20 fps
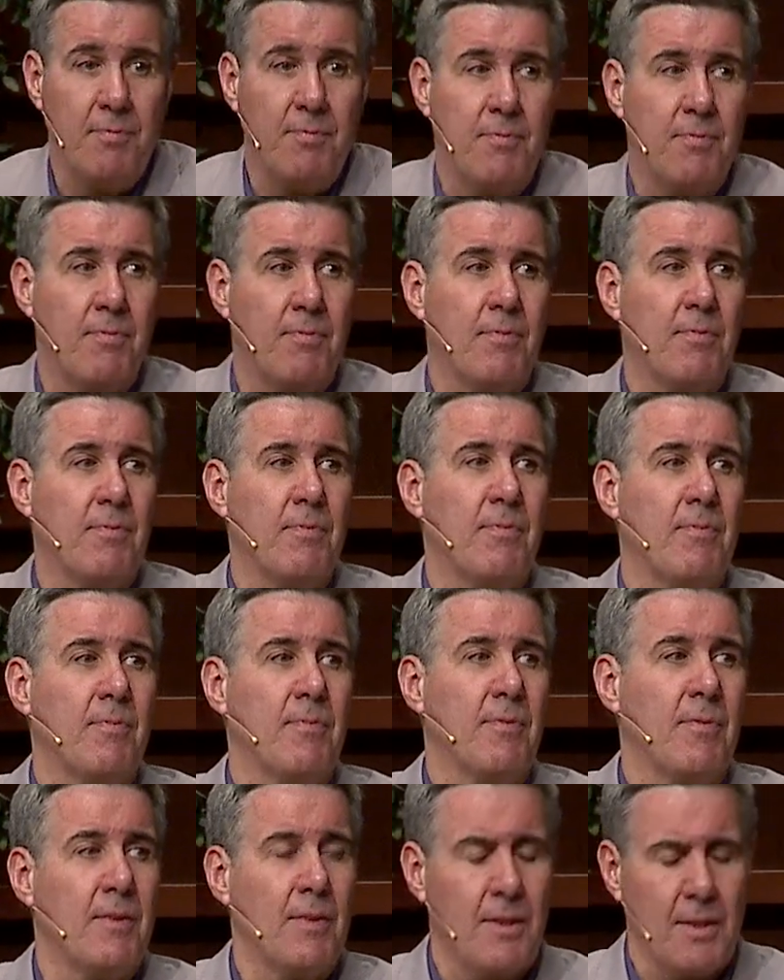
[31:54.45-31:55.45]

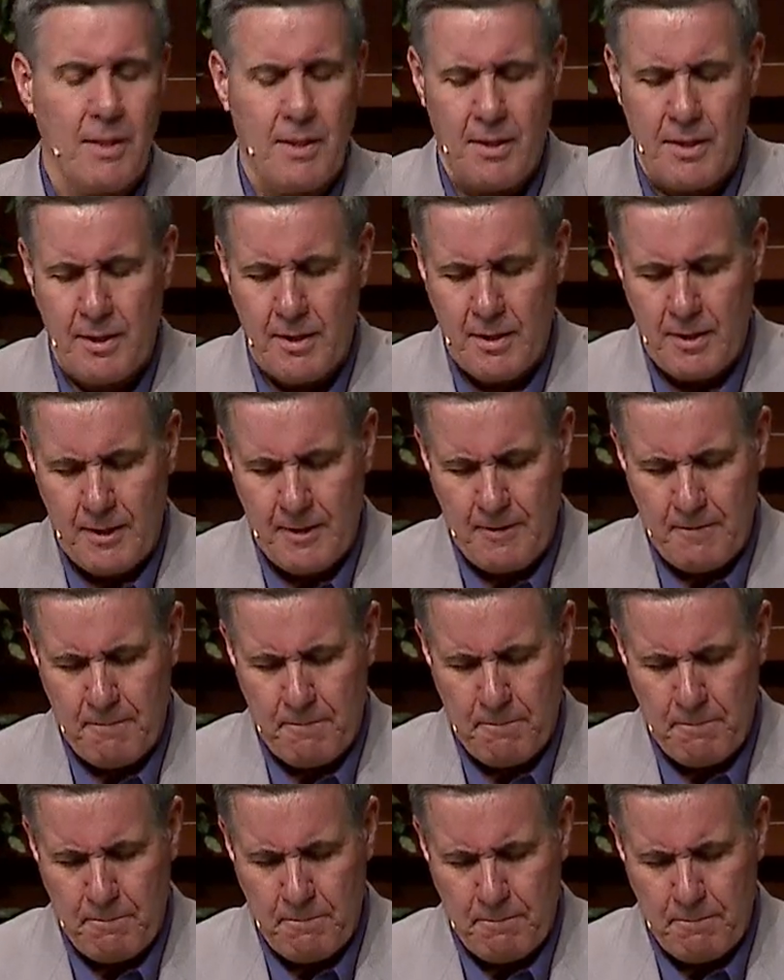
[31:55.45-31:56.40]
Nobody speaks.